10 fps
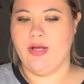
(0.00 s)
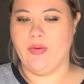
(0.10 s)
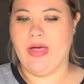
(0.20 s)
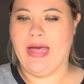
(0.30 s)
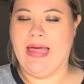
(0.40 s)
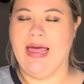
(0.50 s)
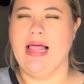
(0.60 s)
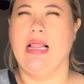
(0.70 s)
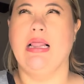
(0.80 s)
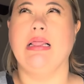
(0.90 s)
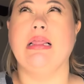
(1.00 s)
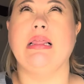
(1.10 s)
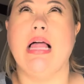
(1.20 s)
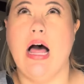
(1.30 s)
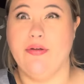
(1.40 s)
Okay, I
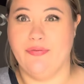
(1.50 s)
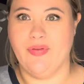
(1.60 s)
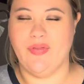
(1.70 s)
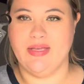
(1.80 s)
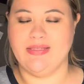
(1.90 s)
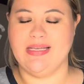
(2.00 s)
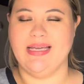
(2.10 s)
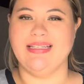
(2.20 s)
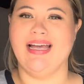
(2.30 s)
love this scent.